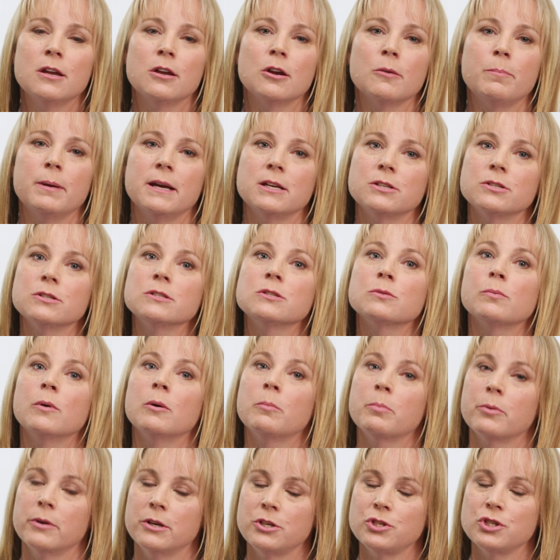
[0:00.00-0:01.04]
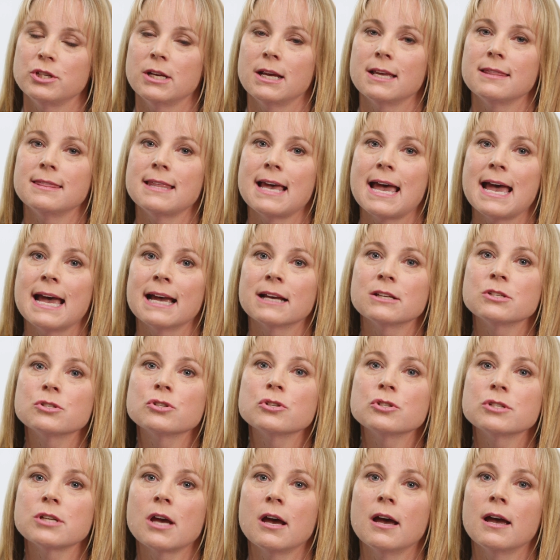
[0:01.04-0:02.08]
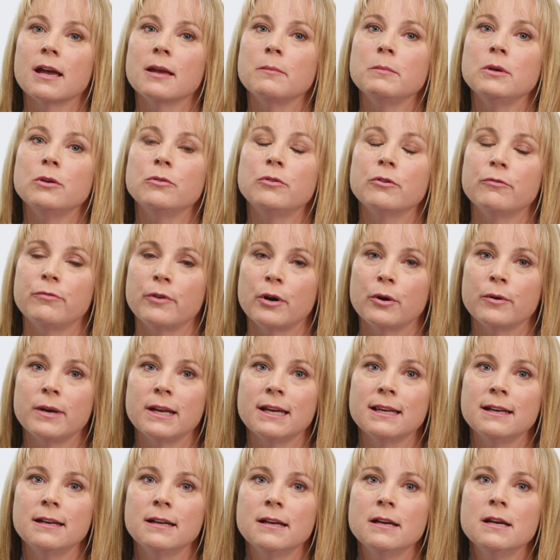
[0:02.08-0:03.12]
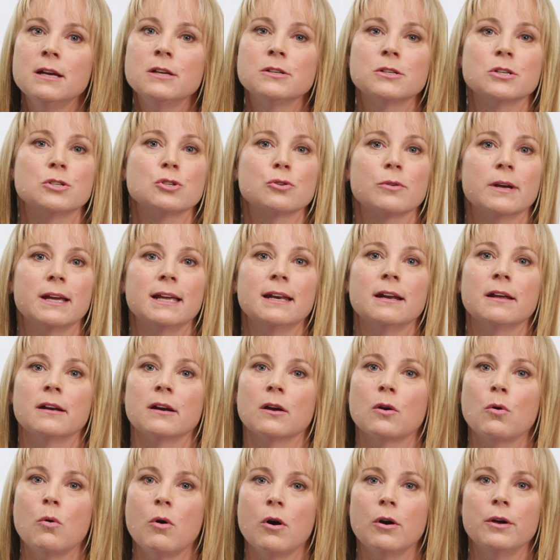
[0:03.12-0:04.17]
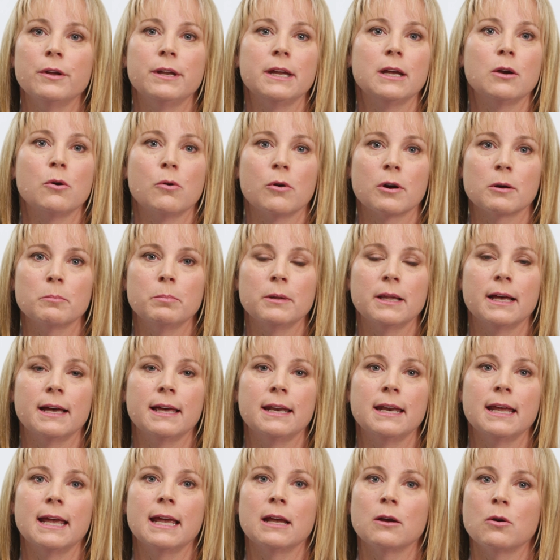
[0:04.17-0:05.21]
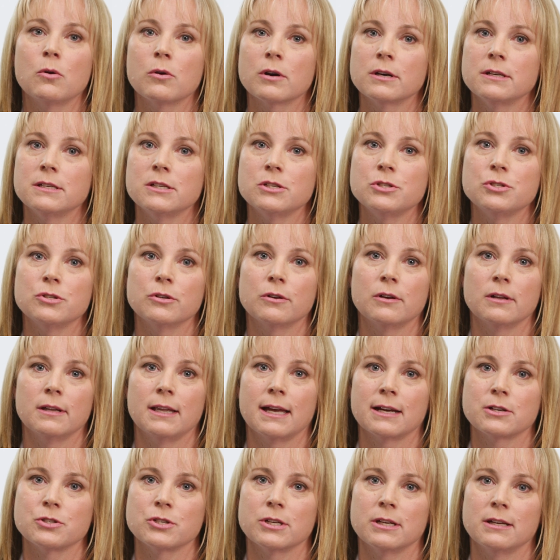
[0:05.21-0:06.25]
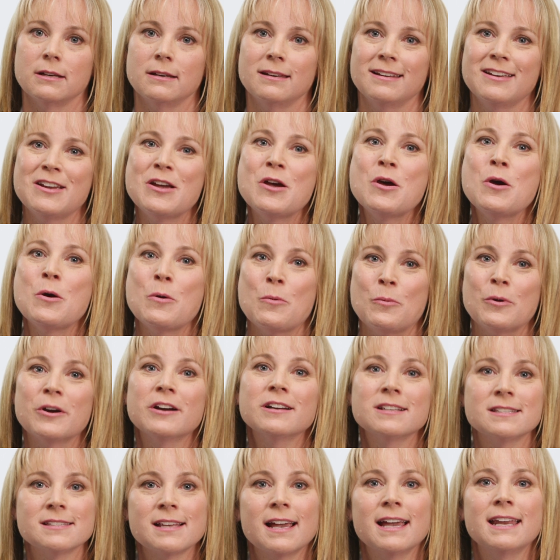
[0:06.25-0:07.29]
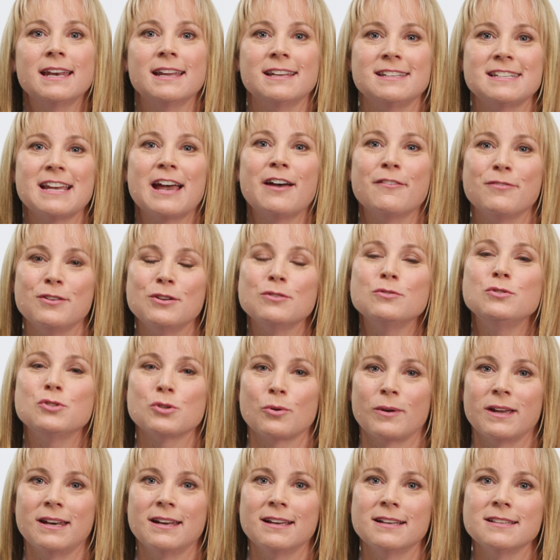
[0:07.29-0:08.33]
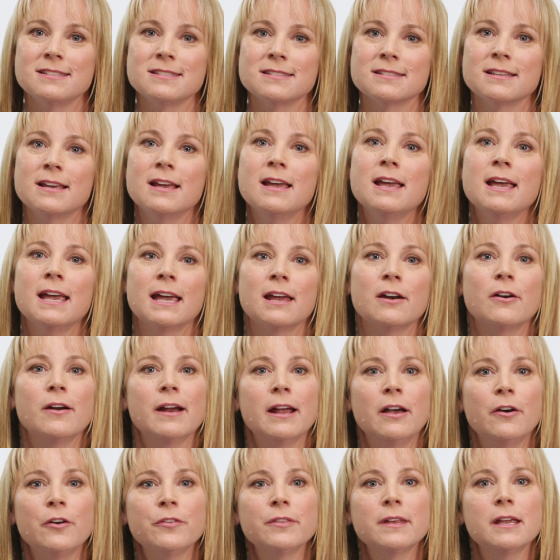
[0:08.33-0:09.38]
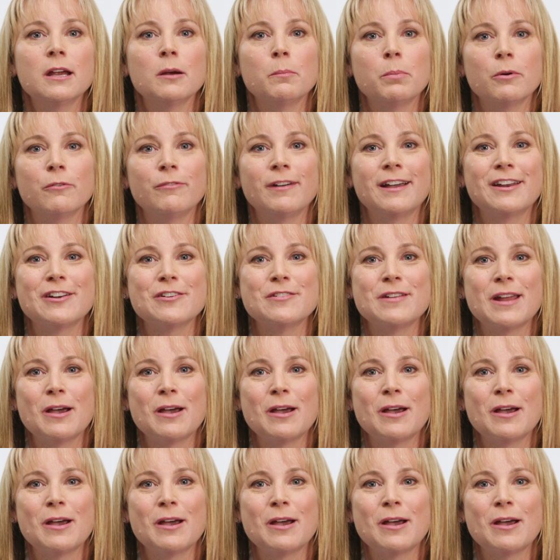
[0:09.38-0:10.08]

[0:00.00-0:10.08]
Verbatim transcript: Your patients will appreciate the extra time you devoted to train on a quality cord blood and cord tissue collection. We're excited to have you join us in our healthcare provider